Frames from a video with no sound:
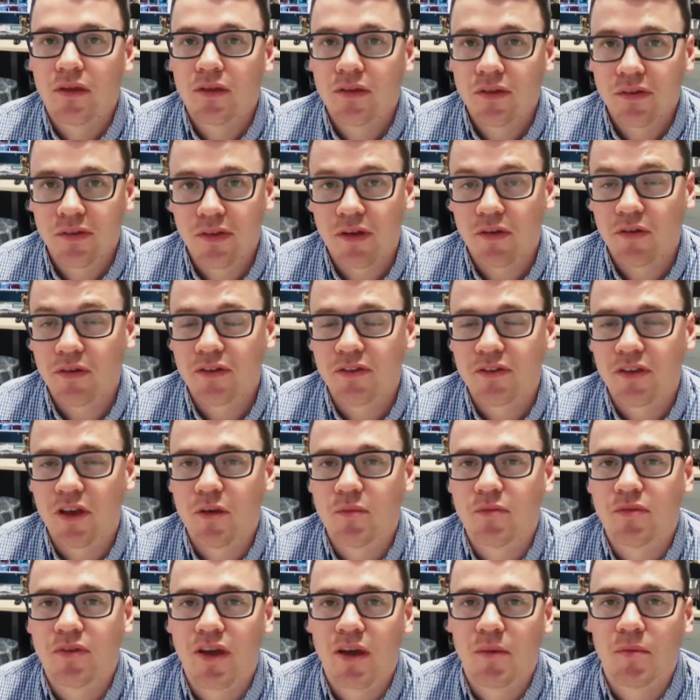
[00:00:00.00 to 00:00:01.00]
So there is scope
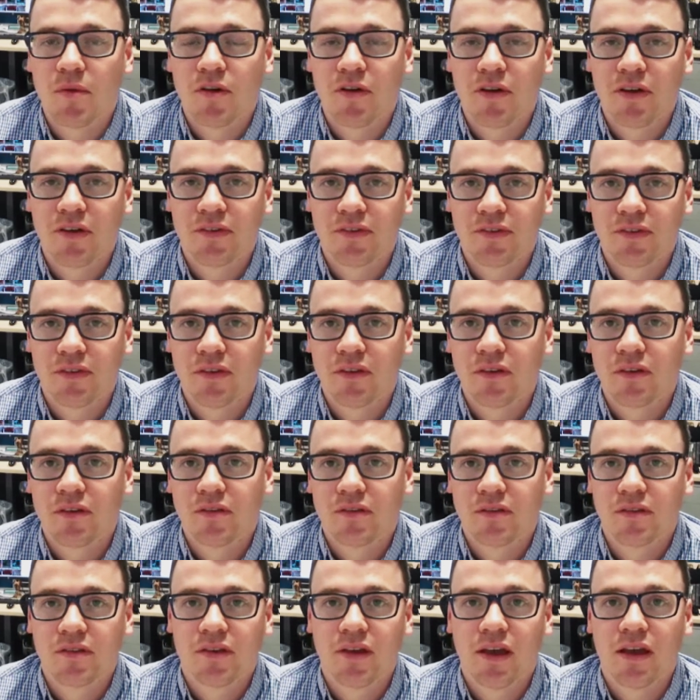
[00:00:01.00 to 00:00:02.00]
for MRS
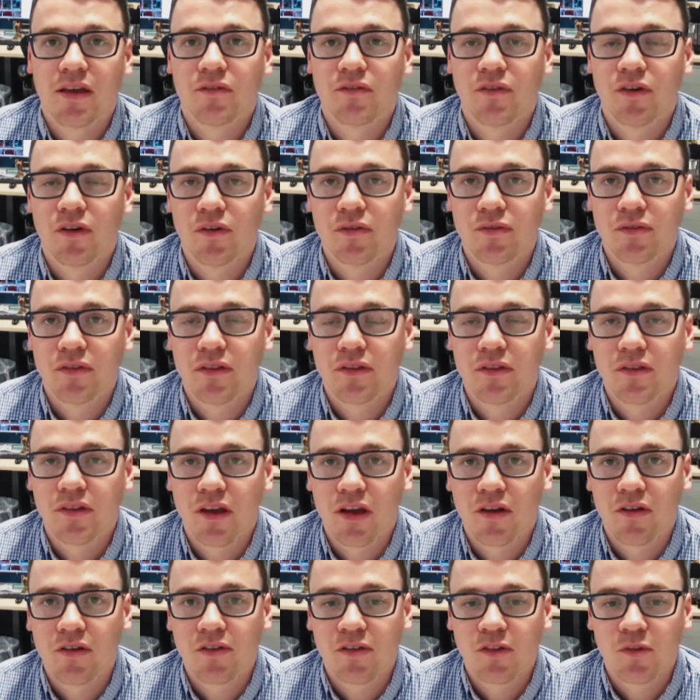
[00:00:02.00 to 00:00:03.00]
to get involved at
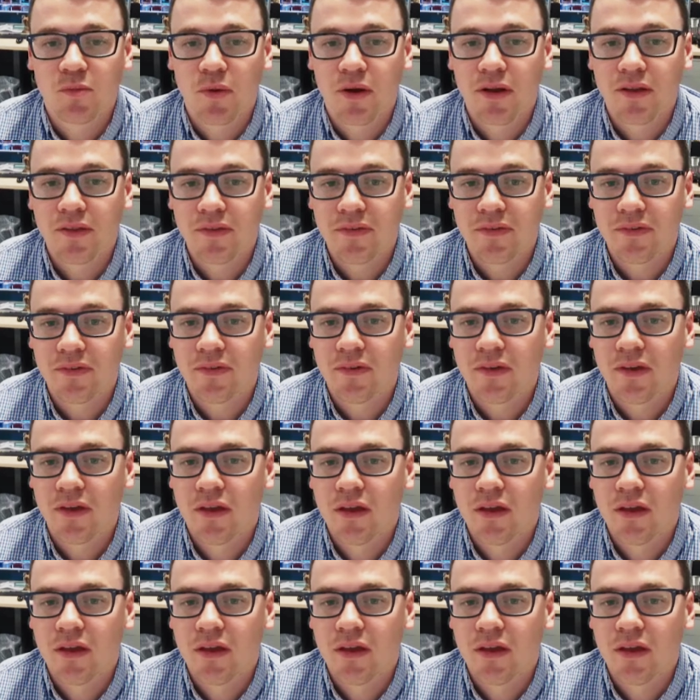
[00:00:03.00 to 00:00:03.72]
current spreads,